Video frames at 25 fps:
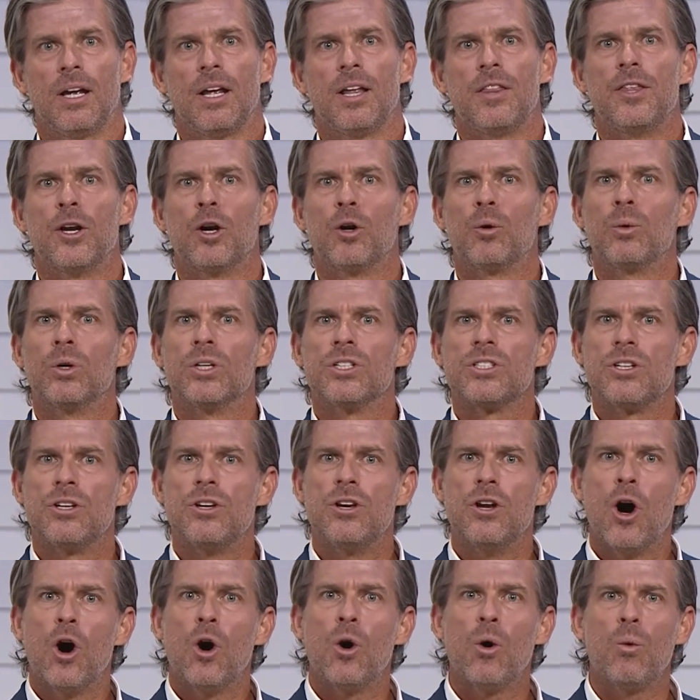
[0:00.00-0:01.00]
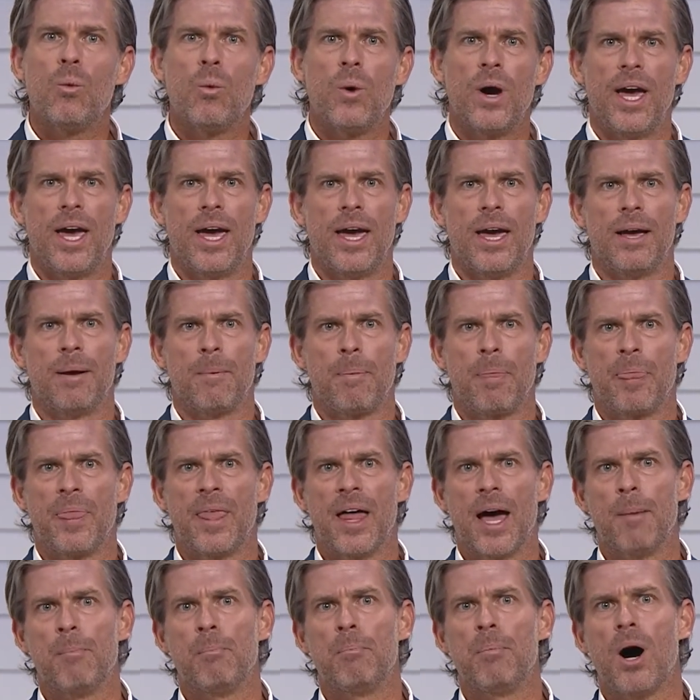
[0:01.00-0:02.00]
There was no way
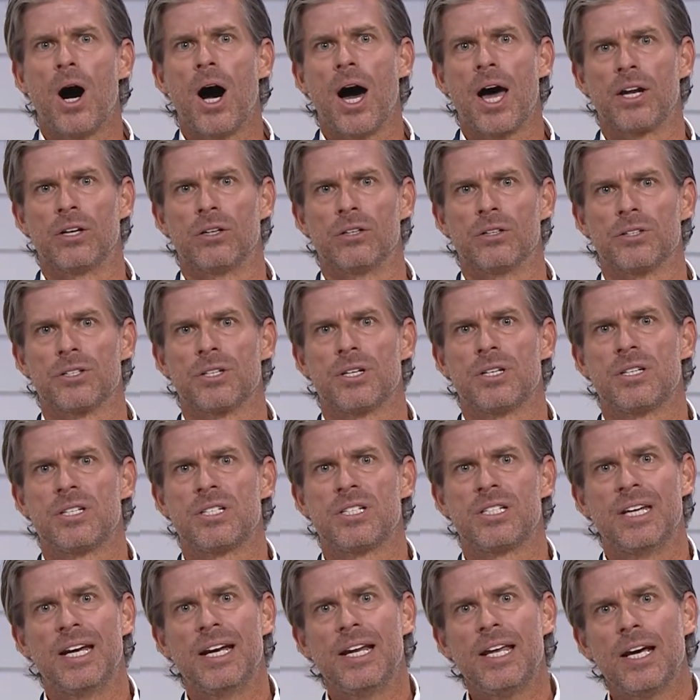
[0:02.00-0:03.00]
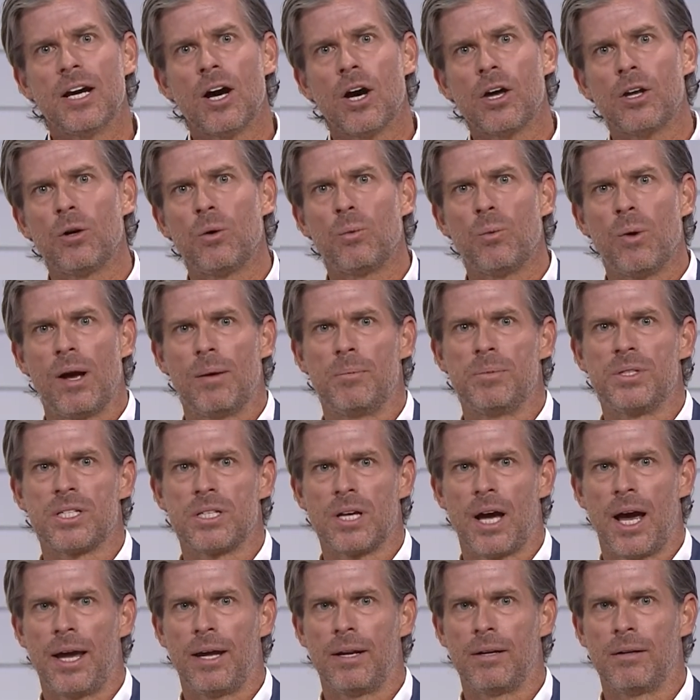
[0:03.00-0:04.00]
that bottles sitting on a
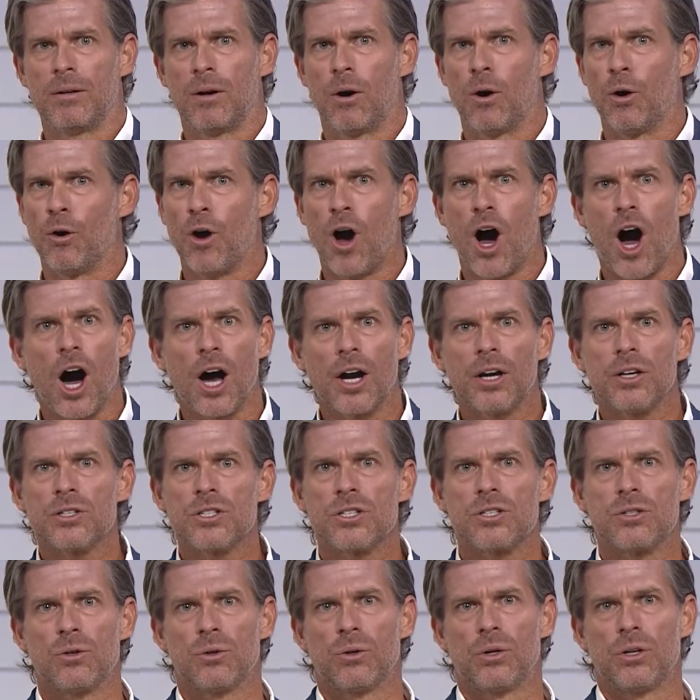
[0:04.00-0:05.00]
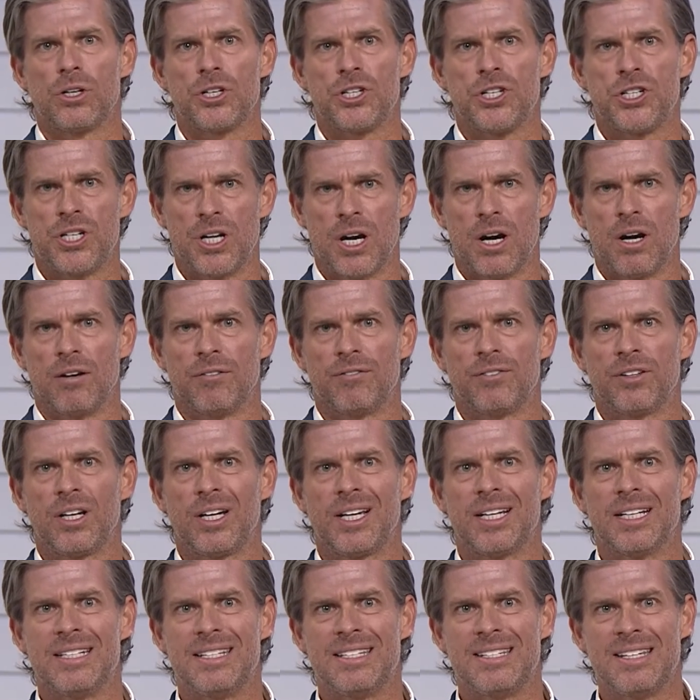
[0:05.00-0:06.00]
website or on a store shelf
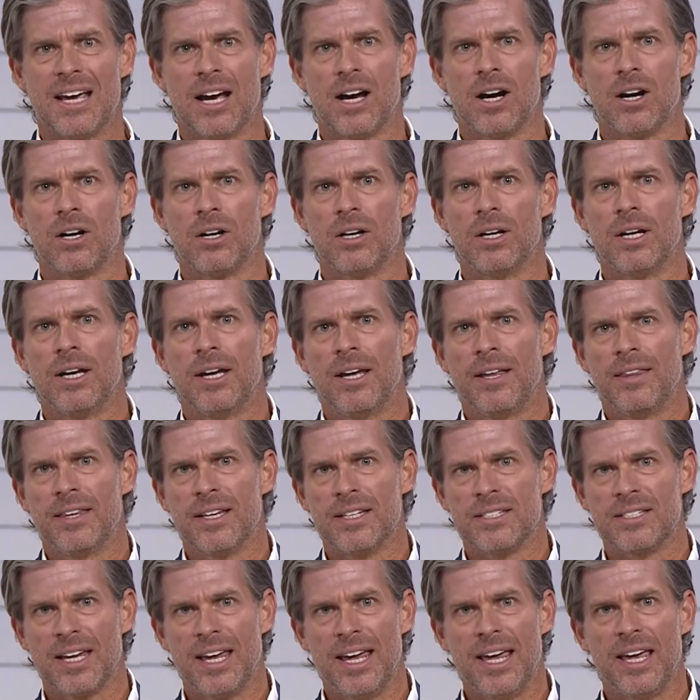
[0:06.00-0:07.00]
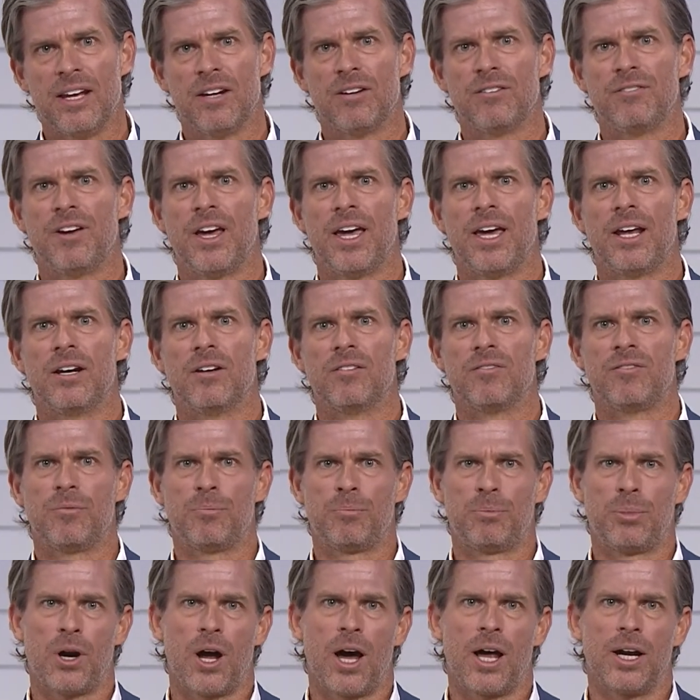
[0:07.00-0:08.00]
could tell this innovative
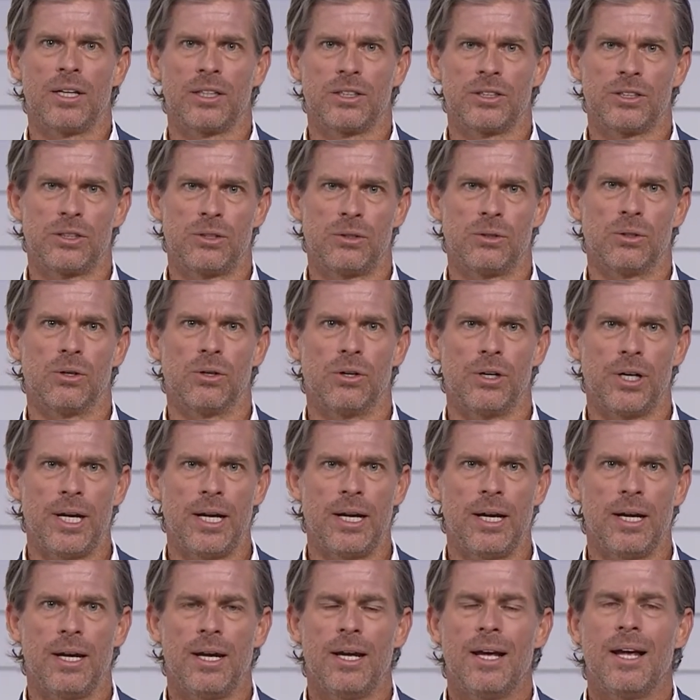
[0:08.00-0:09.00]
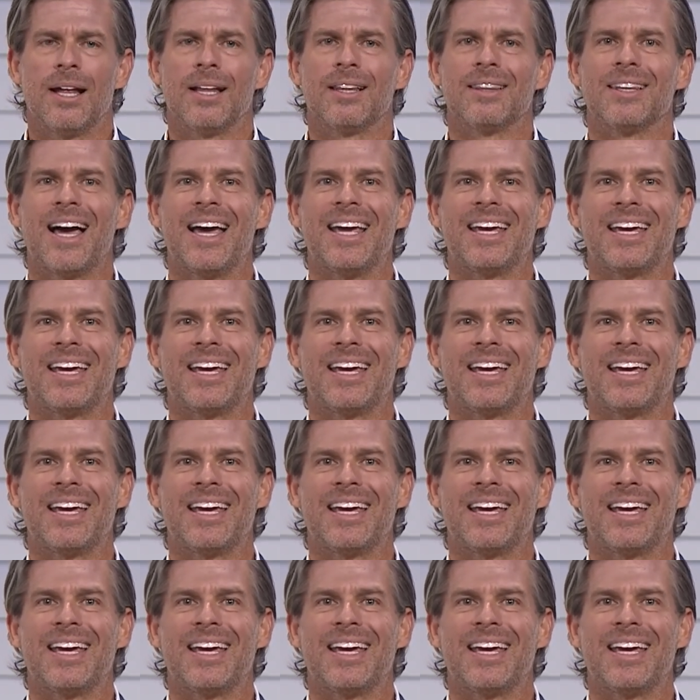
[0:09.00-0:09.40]
product story like